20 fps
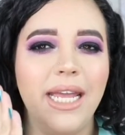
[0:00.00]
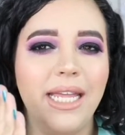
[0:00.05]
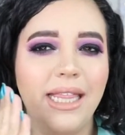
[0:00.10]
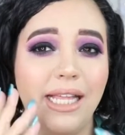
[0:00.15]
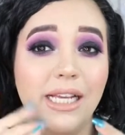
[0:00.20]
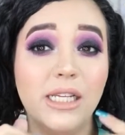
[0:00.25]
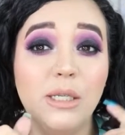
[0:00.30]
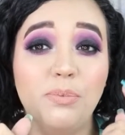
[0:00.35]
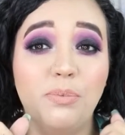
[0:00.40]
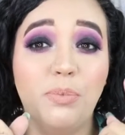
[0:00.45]

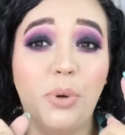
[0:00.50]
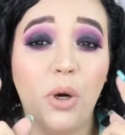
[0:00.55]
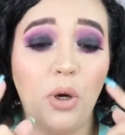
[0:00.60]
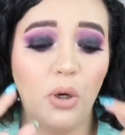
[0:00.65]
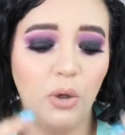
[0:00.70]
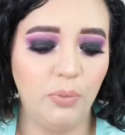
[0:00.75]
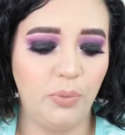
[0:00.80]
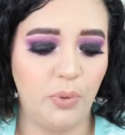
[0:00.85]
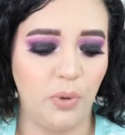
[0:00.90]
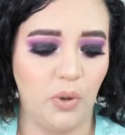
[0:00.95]
This
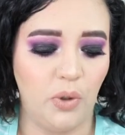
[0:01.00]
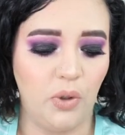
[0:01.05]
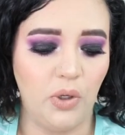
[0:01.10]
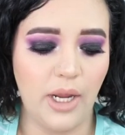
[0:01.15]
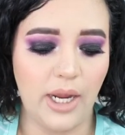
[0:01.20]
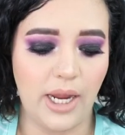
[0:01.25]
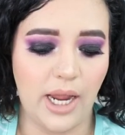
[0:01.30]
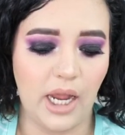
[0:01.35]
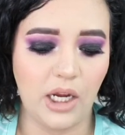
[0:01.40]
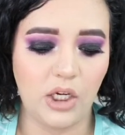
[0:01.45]
purple,
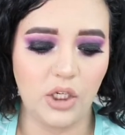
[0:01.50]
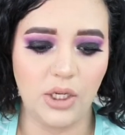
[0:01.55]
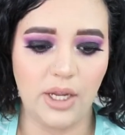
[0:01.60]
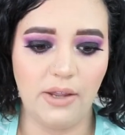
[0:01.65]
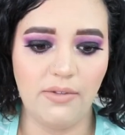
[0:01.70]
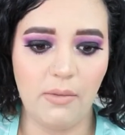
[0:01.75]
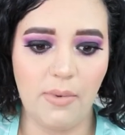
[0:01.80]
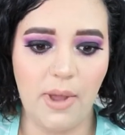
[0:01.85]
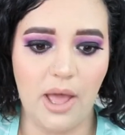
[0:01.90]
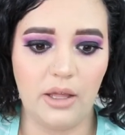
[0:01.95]
I actually
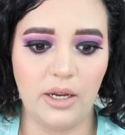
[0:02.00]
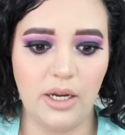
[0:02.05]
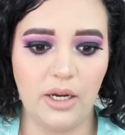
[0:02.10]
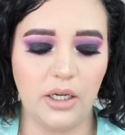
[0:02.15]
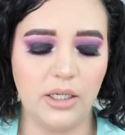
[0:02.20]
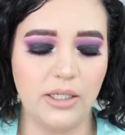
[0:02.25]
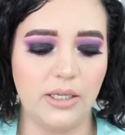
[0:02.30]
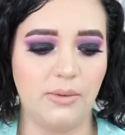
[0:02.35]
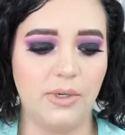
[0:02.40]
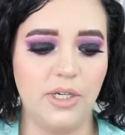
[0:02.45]
have the palette
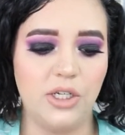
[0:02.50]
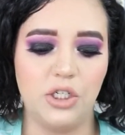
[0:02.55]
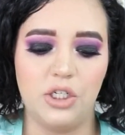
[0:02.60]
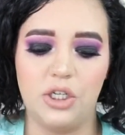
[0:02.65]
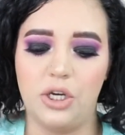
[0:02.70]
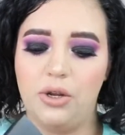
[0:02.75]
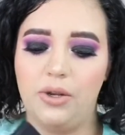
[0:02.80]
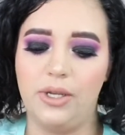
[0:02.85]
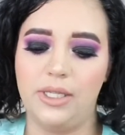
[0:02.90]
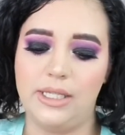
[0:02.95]
here because I wanted to
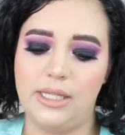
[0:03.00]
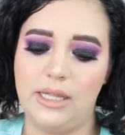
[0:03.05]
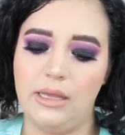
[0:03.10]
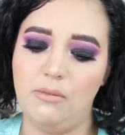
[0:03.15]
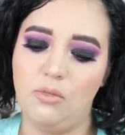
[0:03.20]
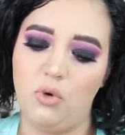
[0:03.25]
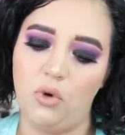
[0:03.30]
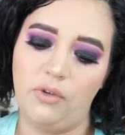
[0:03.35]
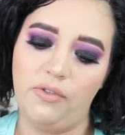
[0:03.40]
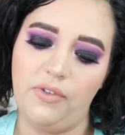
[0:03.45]
show you, it's the
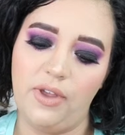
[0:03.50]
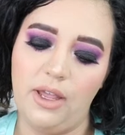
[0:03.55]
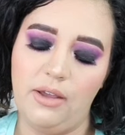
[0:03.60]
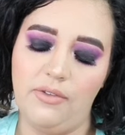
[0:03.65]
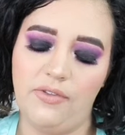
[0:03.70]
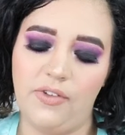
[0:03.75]
Morphe